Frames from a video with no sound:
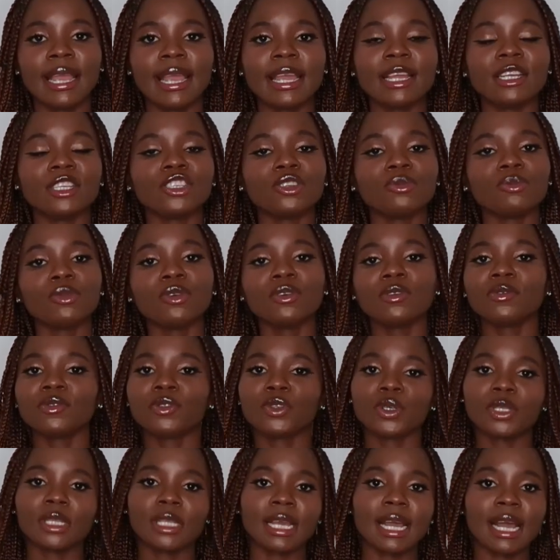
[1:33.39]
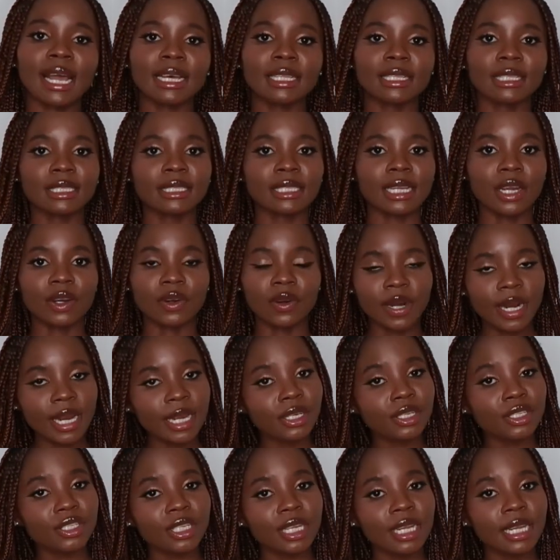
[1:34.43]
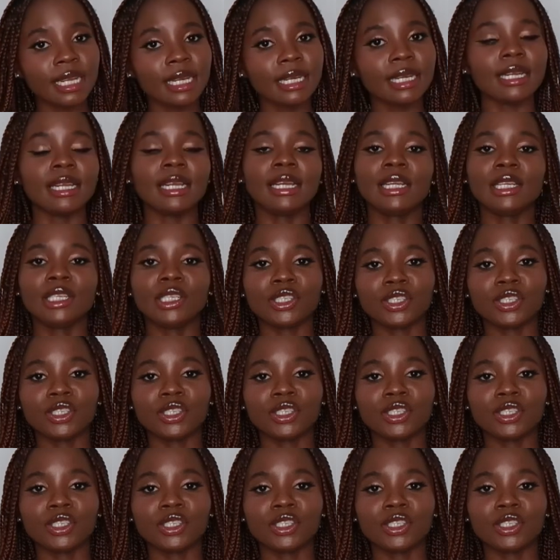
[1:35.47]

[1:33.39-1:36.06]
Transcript: and you move to the other direction,